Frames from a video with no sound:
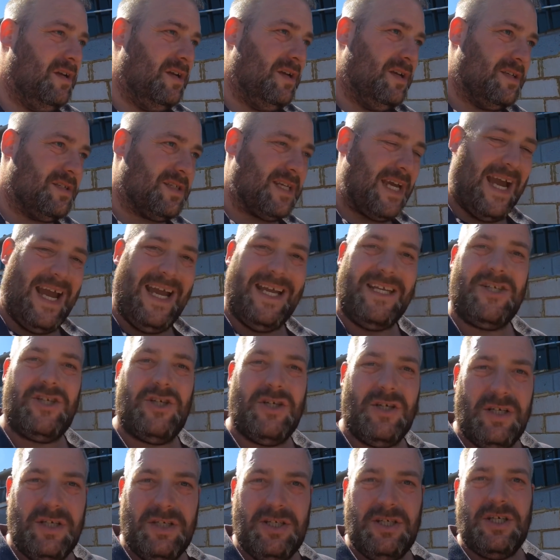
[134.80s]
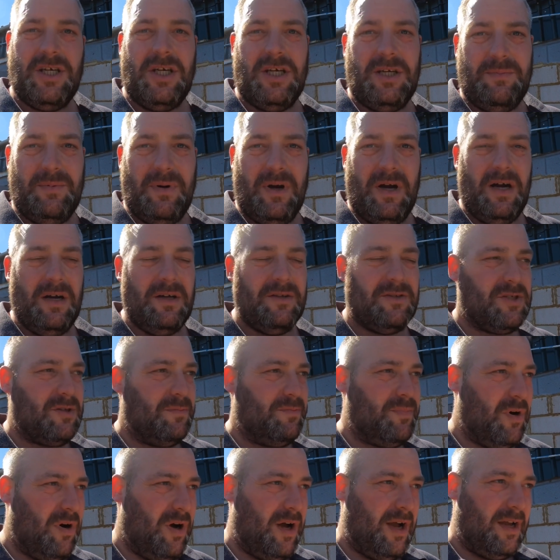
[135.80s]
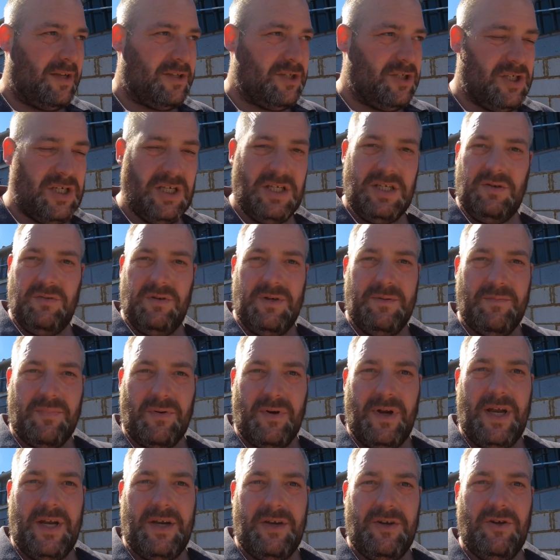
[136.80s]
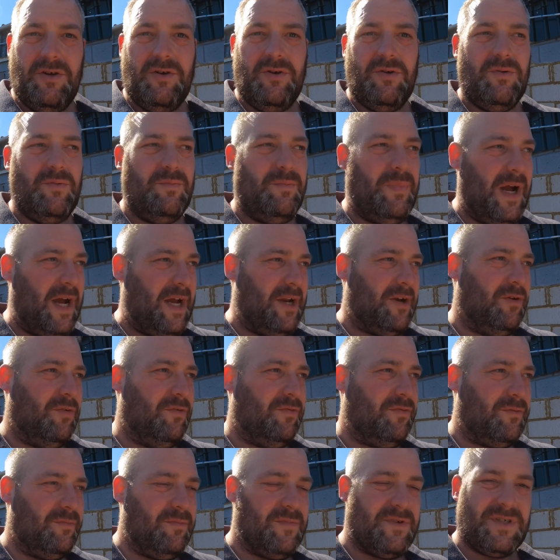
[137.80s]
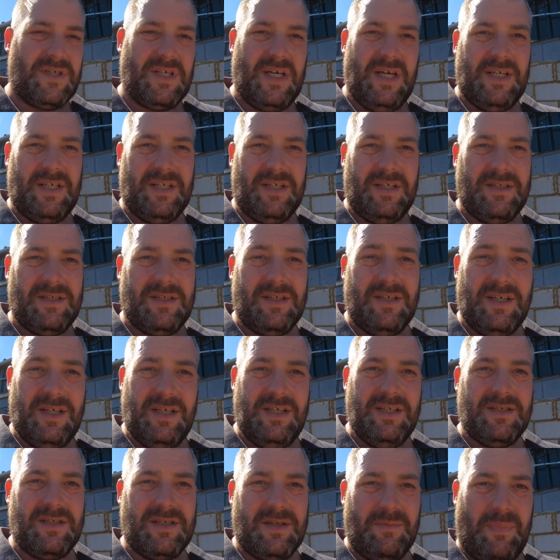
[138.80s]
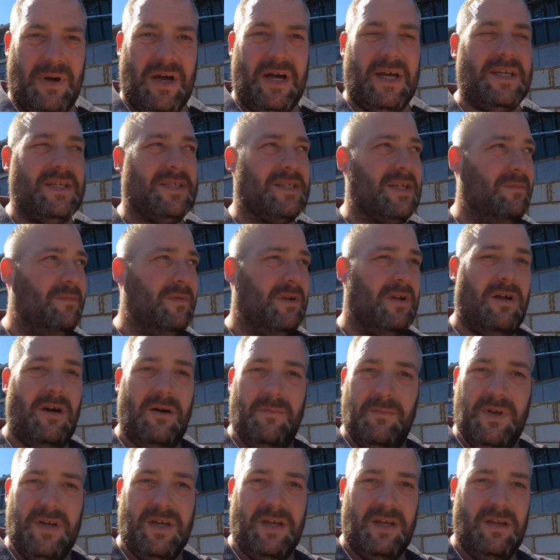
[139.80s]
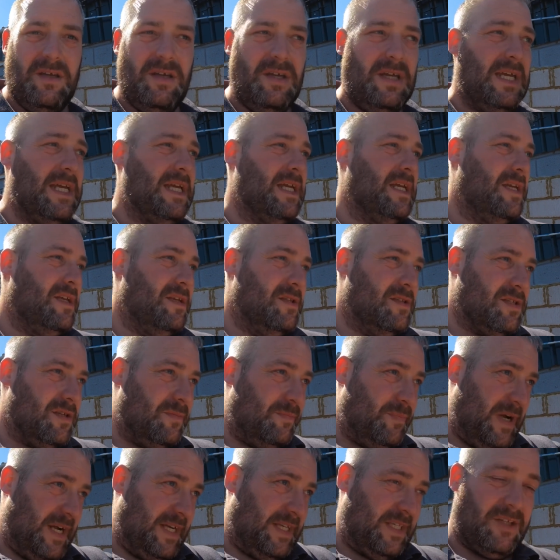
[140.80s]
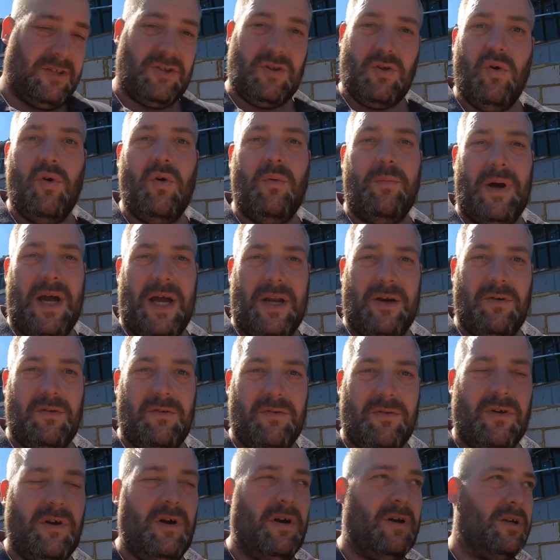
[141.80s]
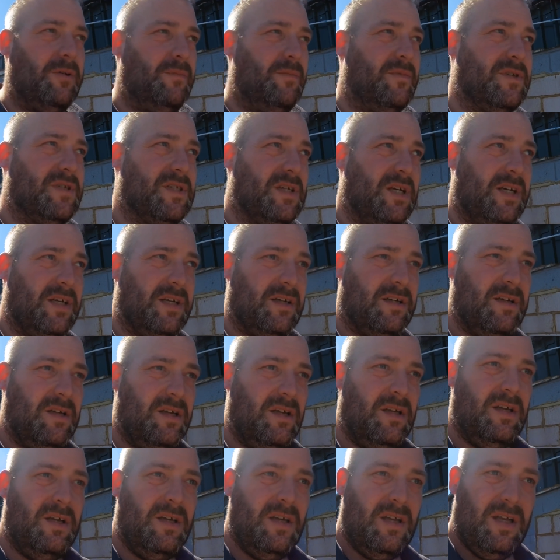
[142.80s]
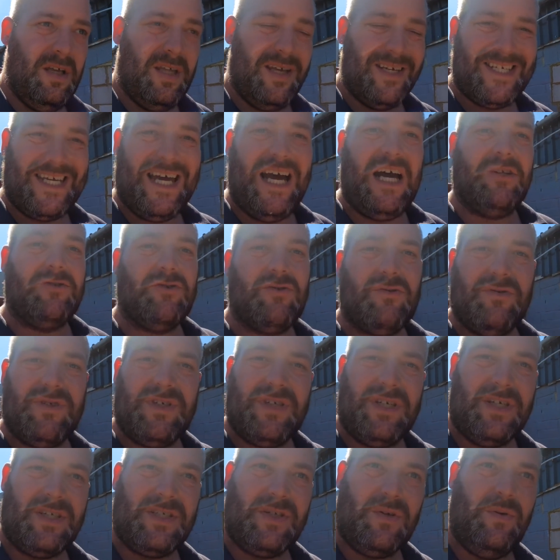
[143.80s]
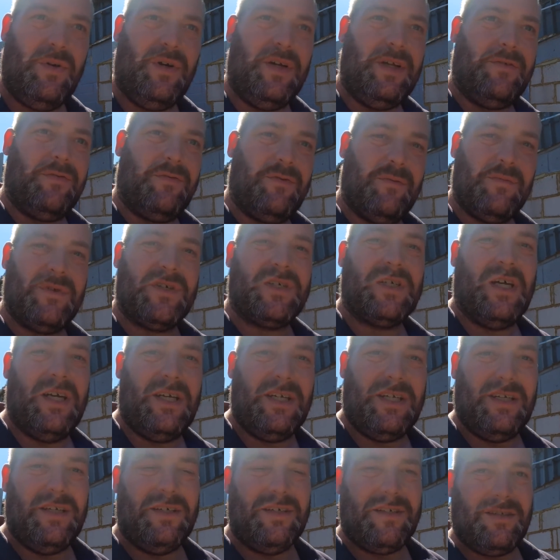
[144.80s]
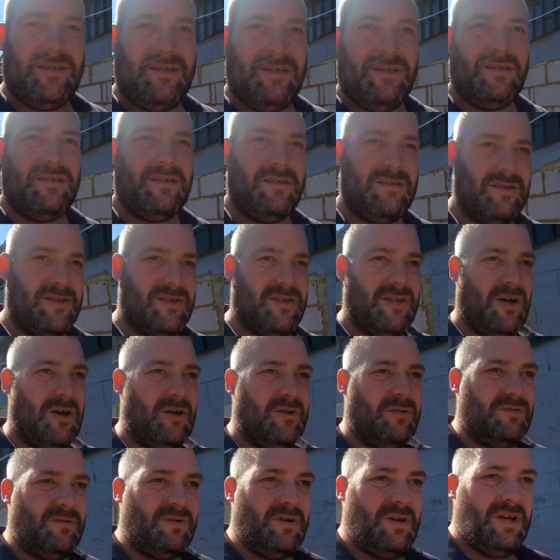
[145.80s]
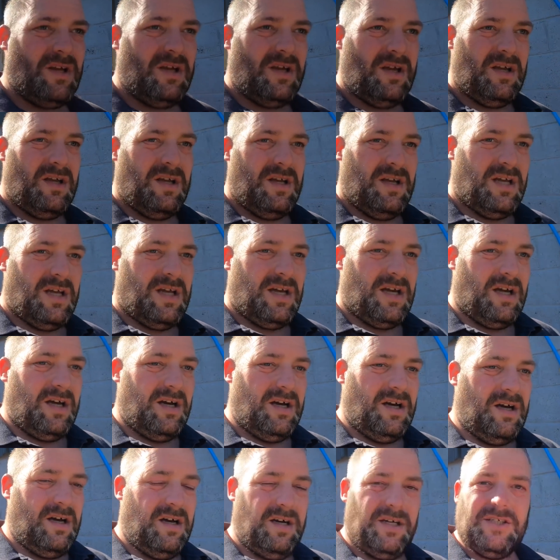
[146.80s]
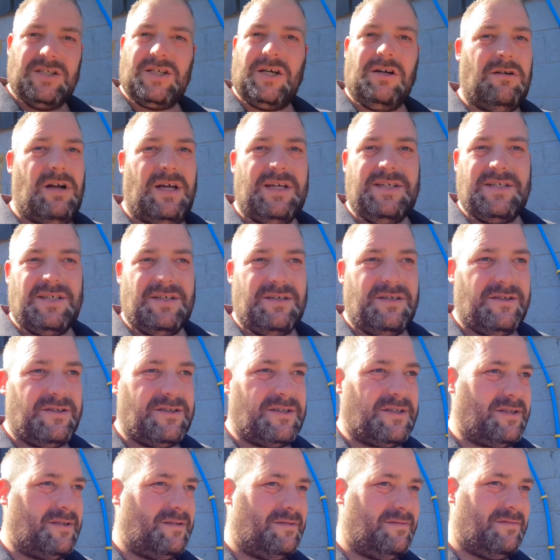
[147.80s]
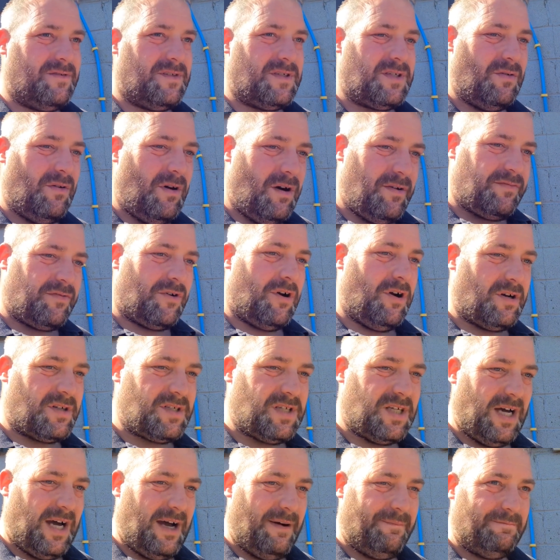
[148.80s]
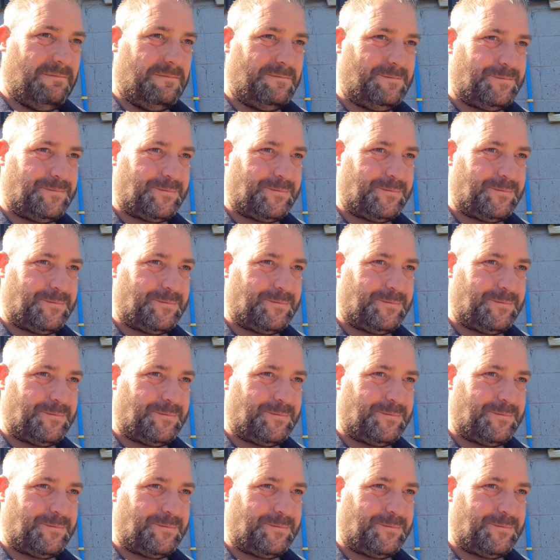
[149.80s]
It's actually cheaper to buy a genuine brand new panel from Mercedes than it is to pay someone like me to paint the door panel, for argument's sake. That's 106 quid from Mercedes. So it's craziness. So I've rocked up,